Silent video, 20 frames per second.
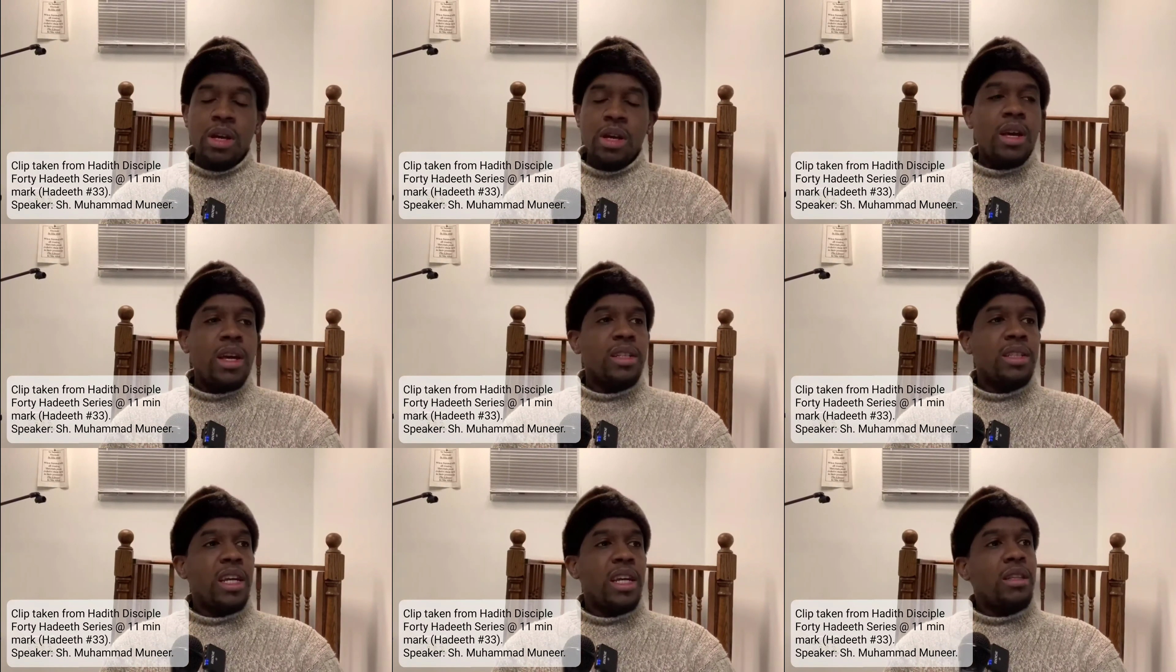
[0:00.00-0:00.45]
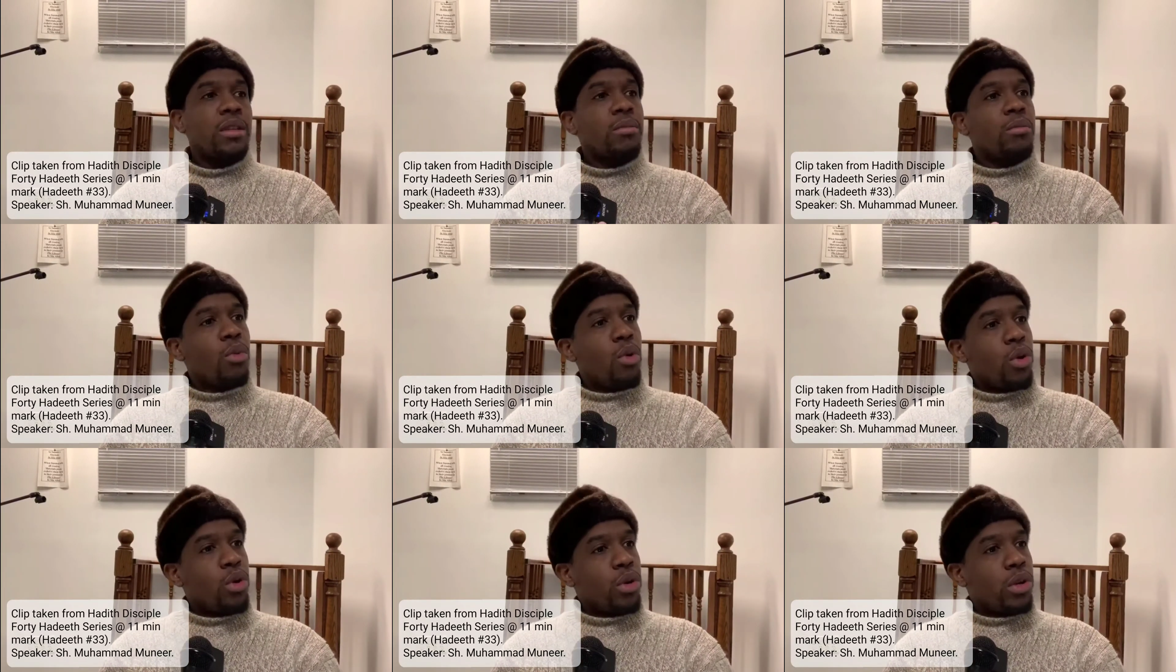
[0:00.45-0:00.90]
is that the
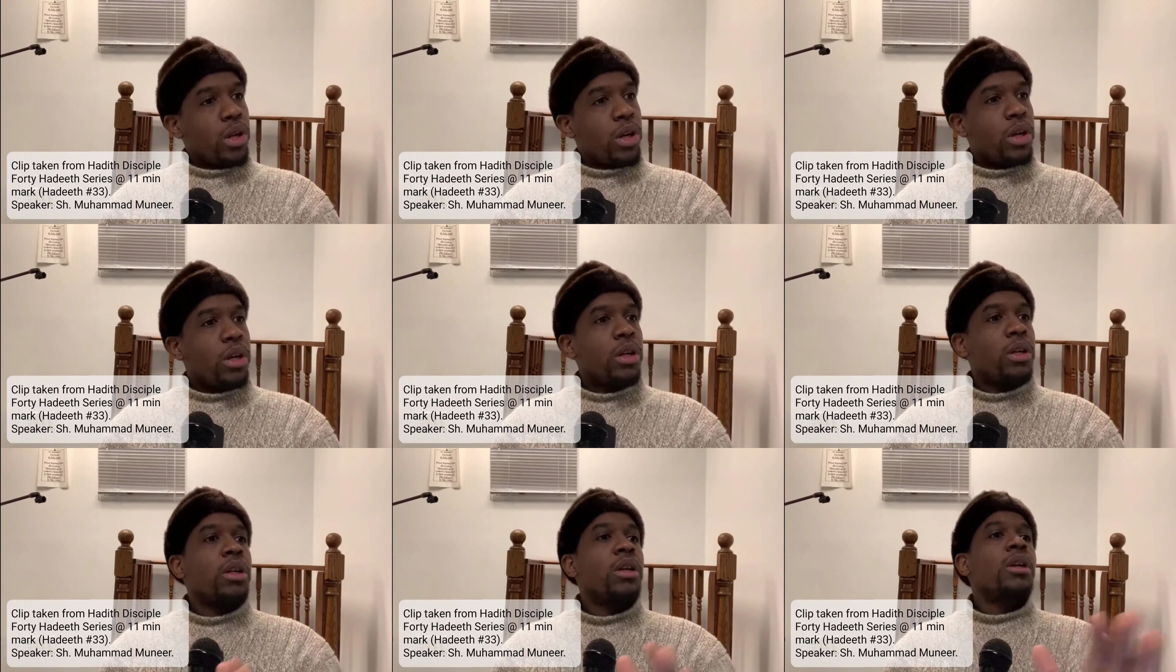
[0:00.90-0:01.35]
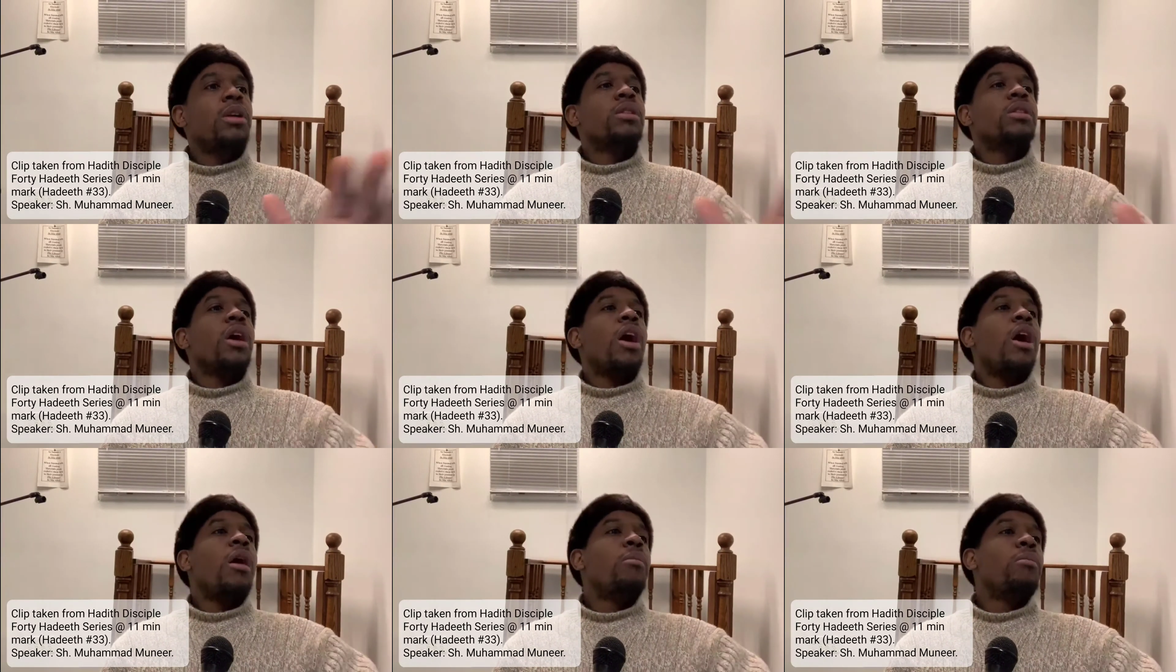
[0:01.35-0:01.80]
more you learn, the
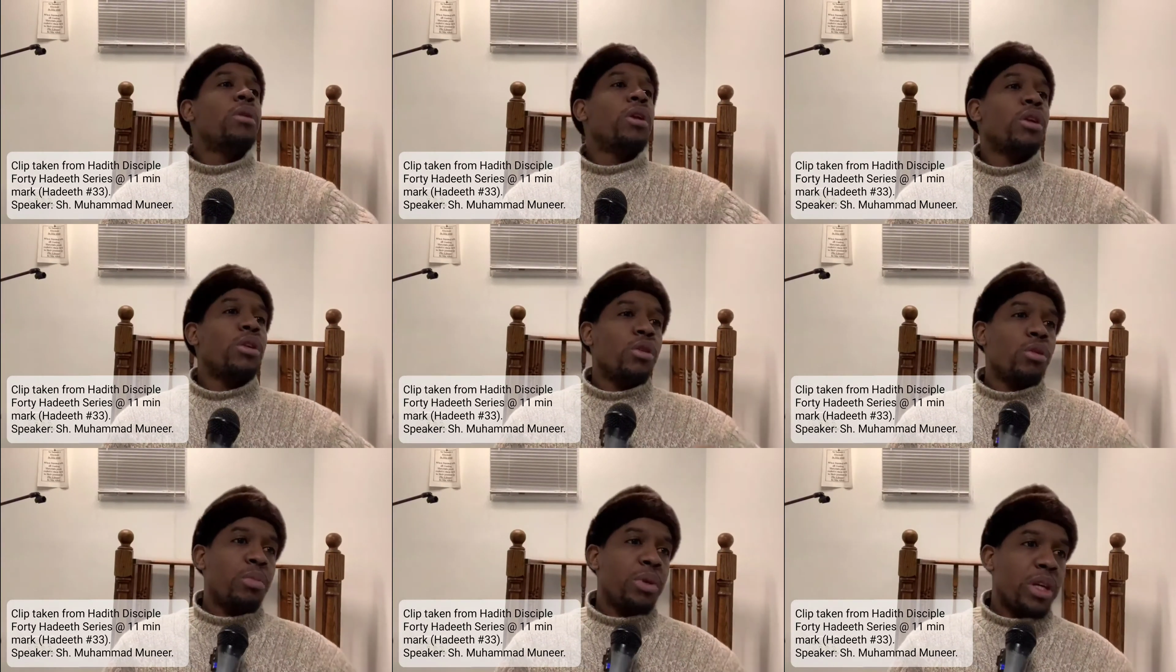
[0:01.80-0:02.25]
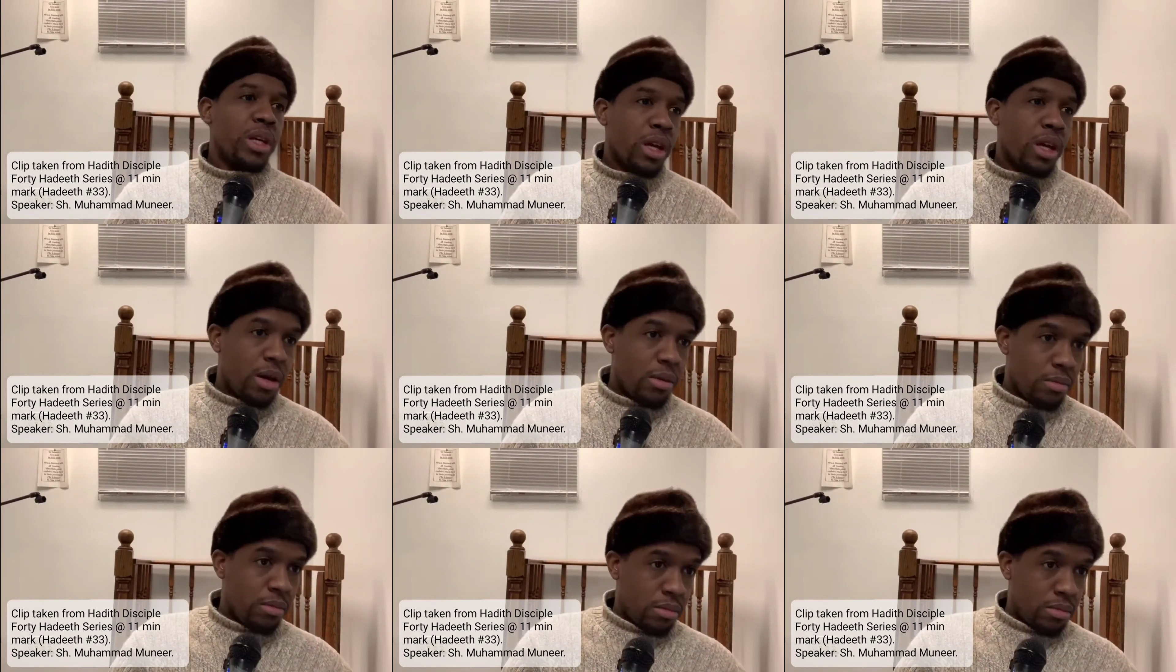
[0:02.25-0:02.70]
humbler you
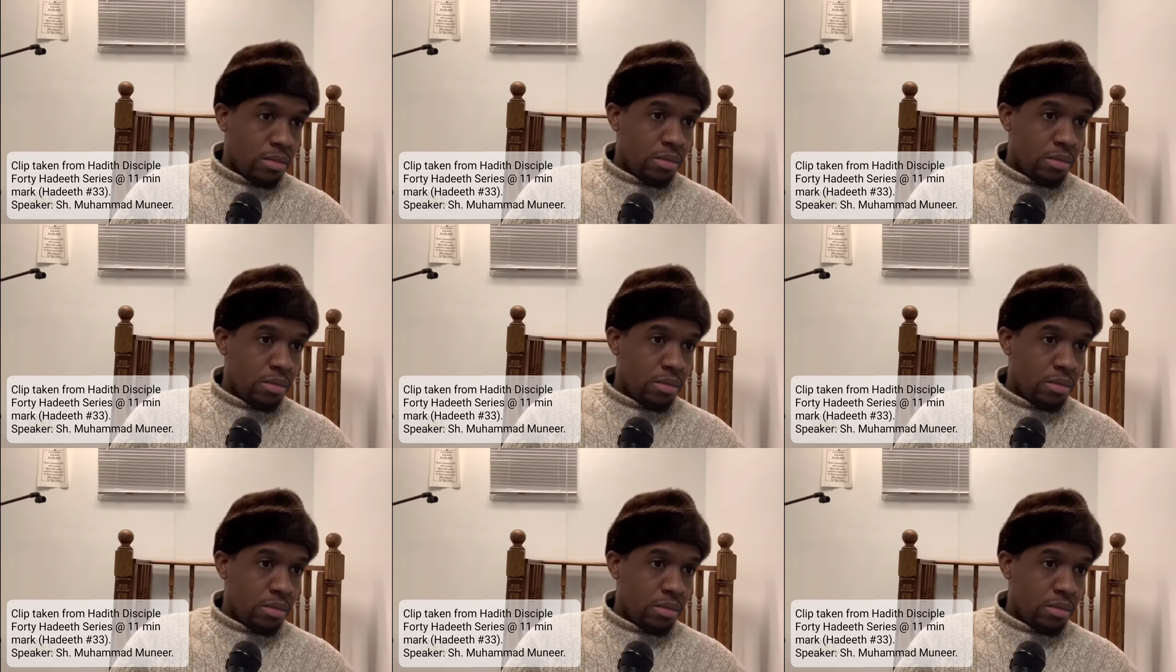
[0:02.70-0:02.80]
become.